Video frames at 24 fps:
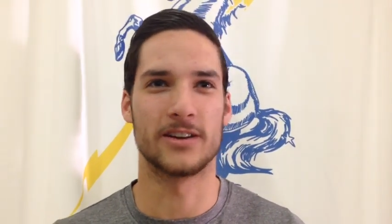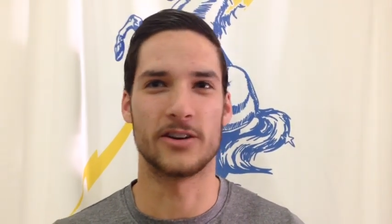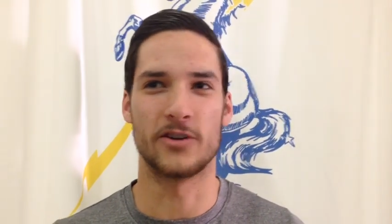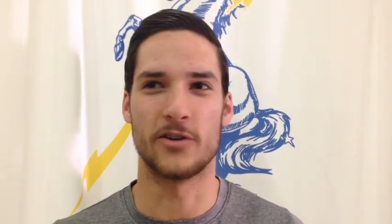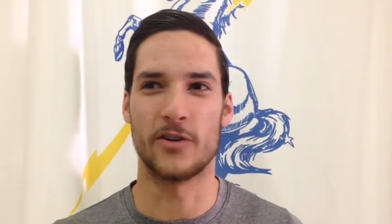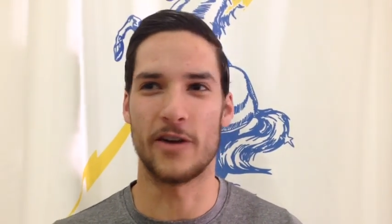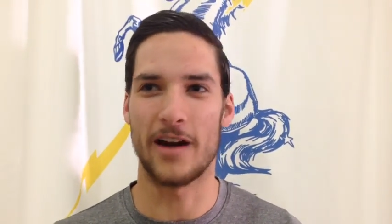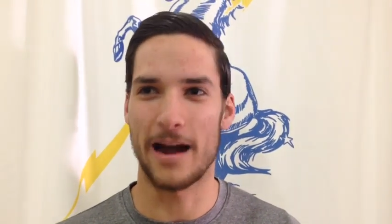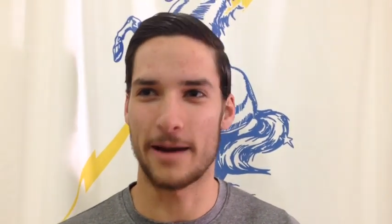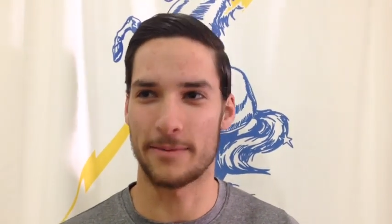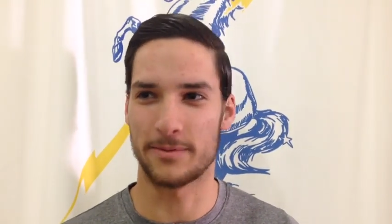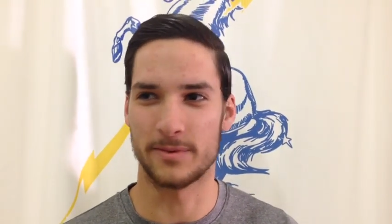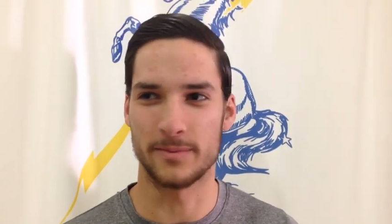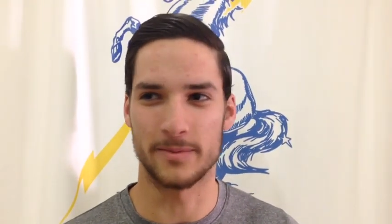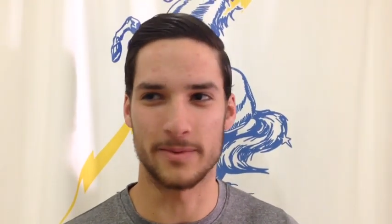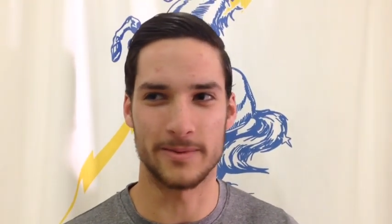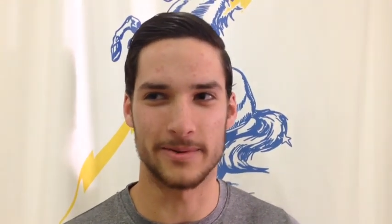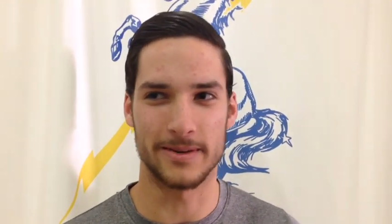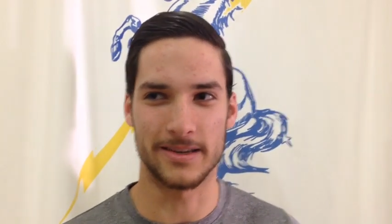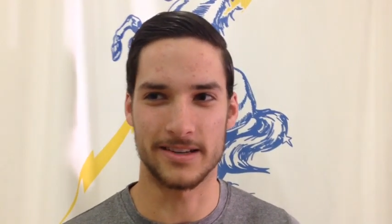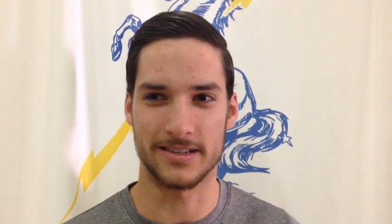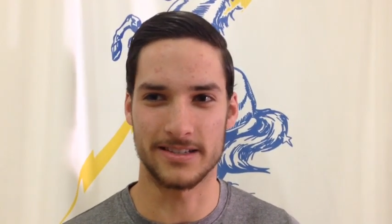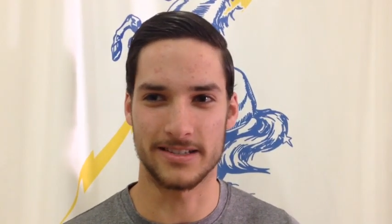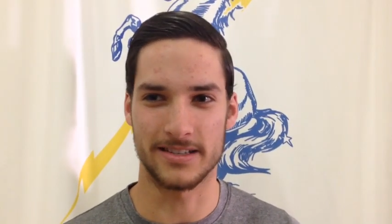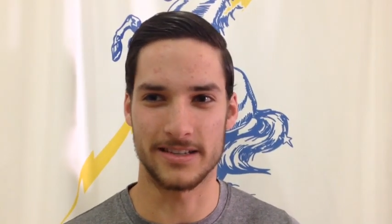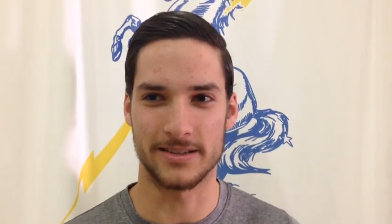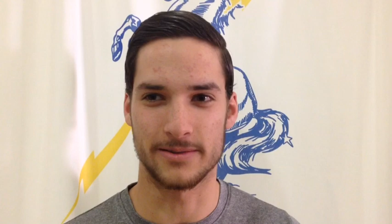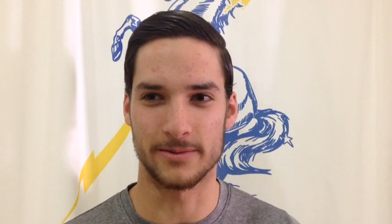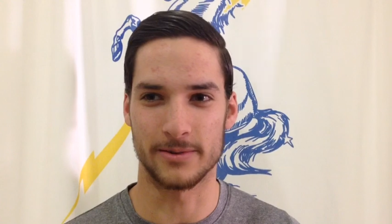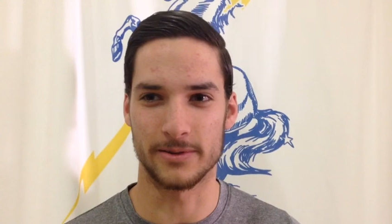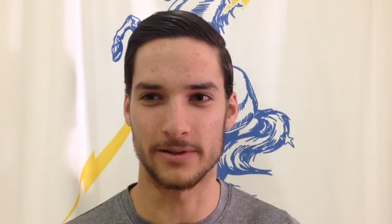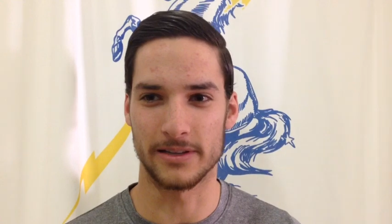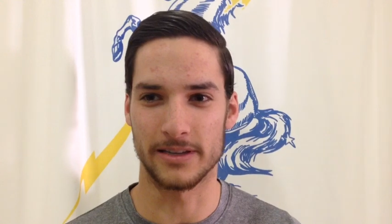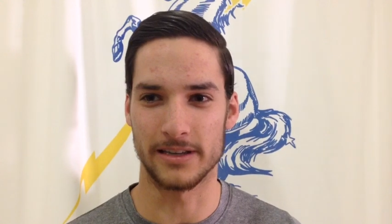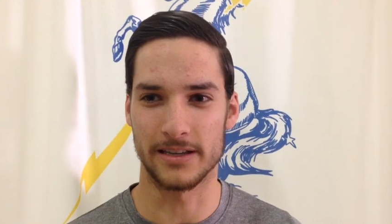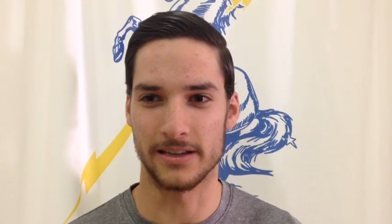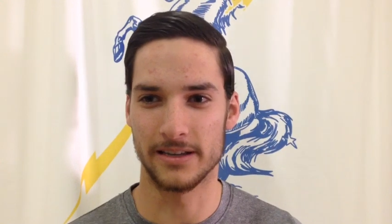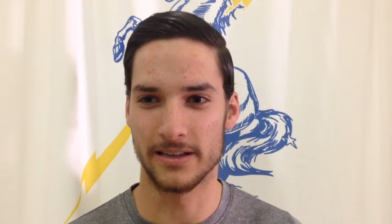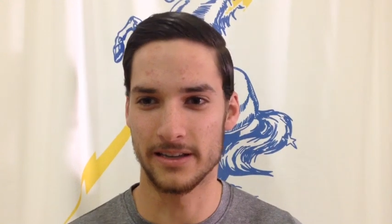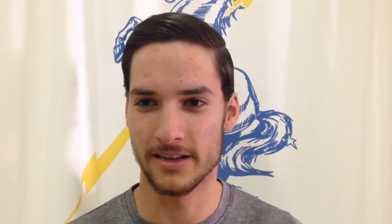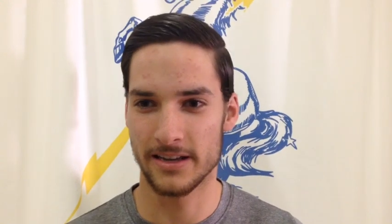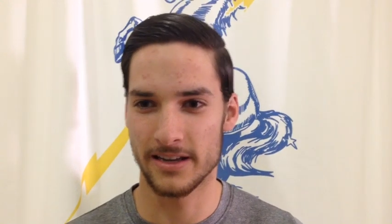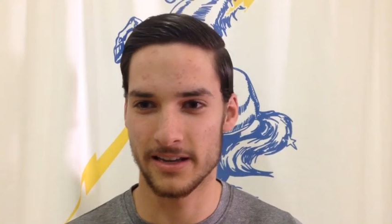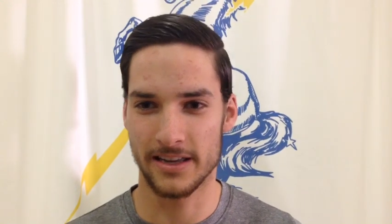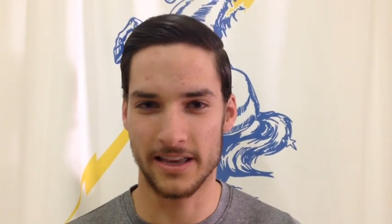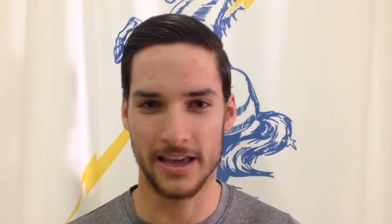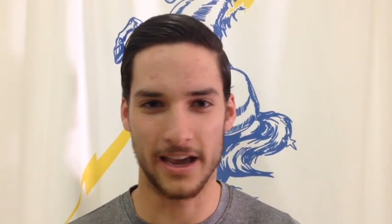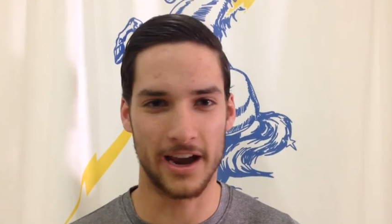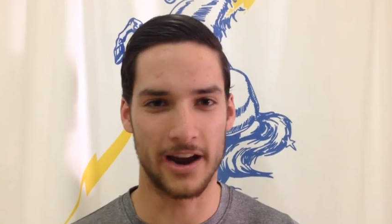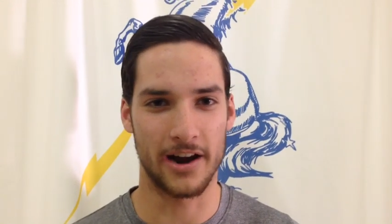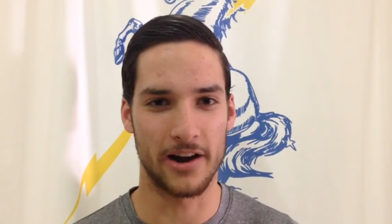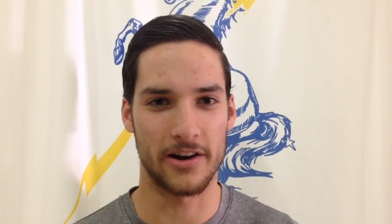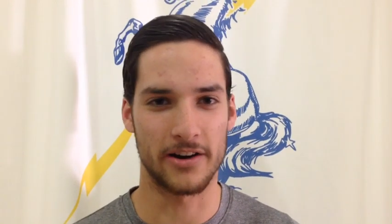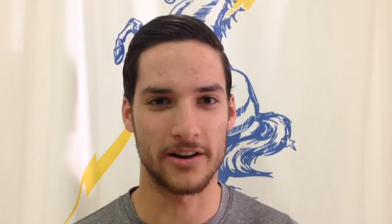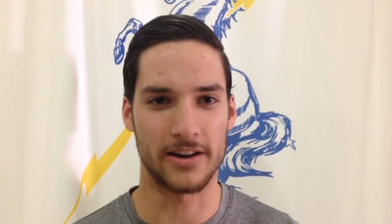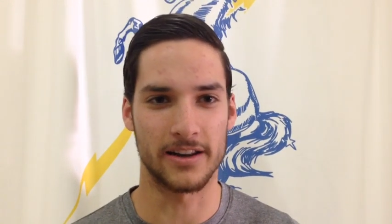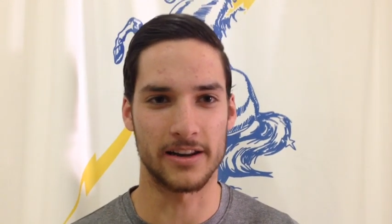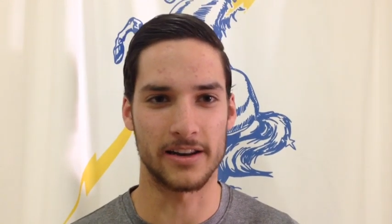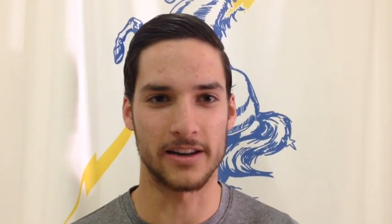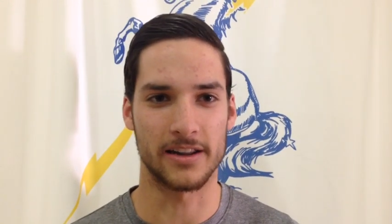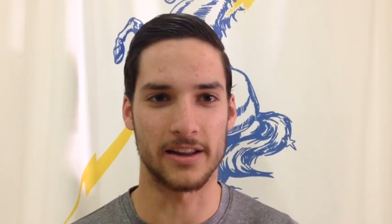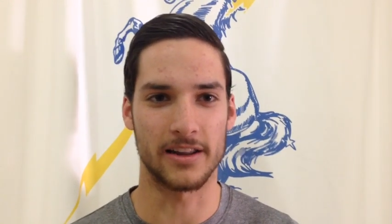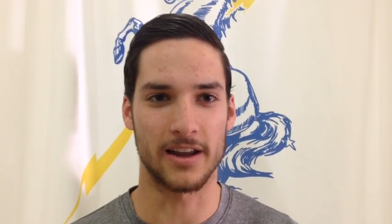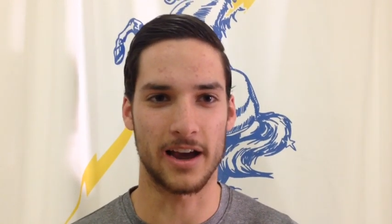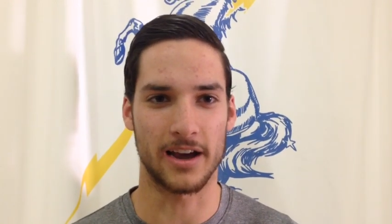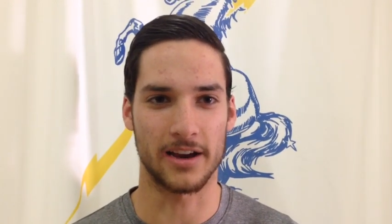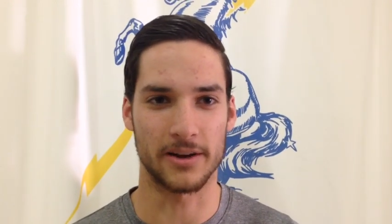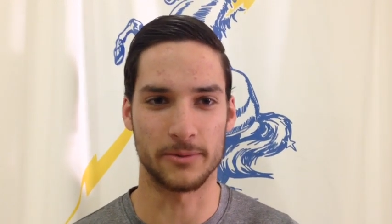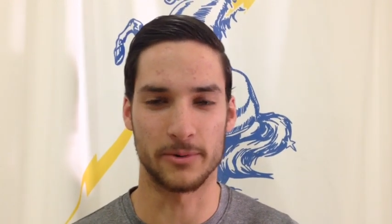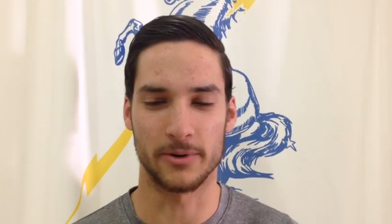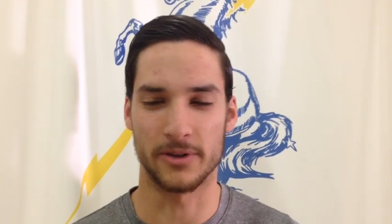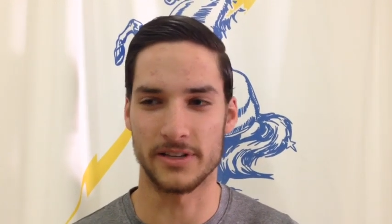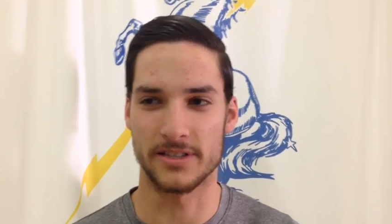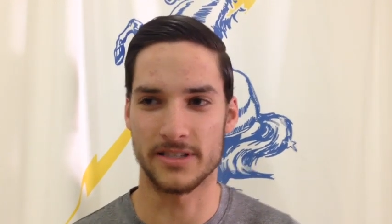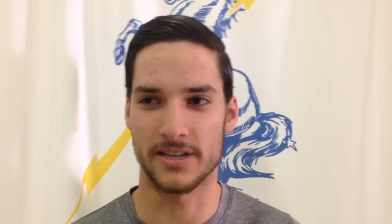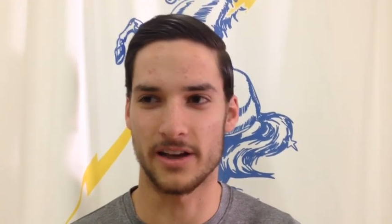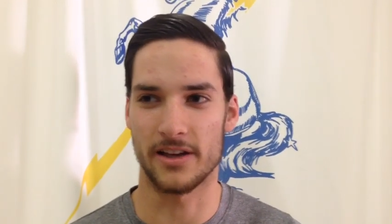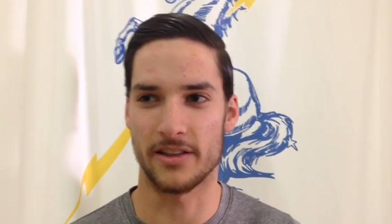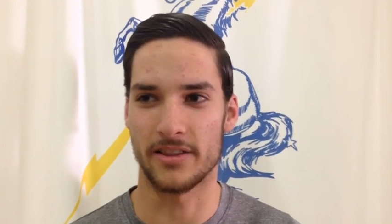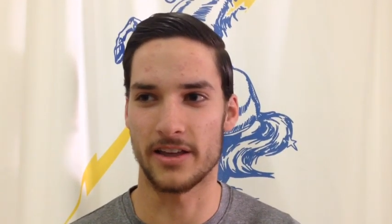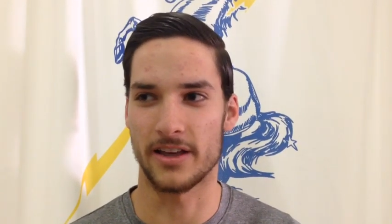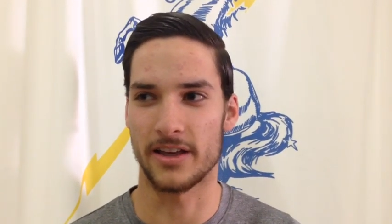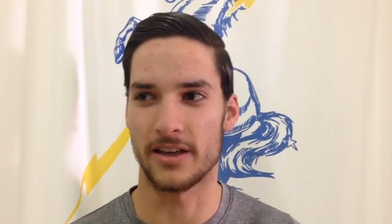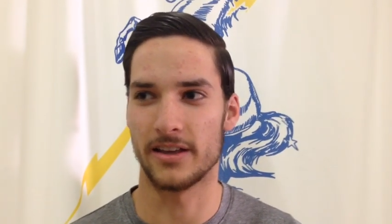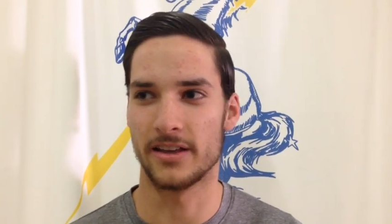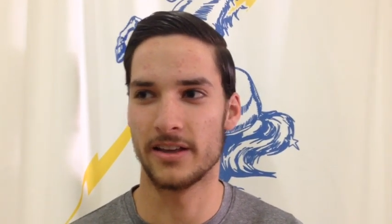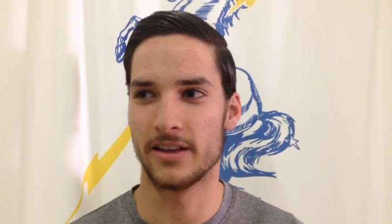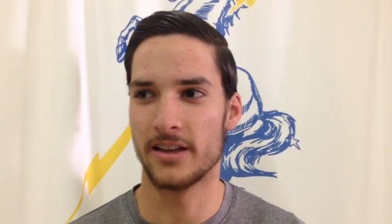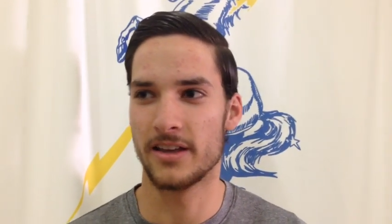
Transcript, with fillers: grabbed me because he really cared, and I could really tell that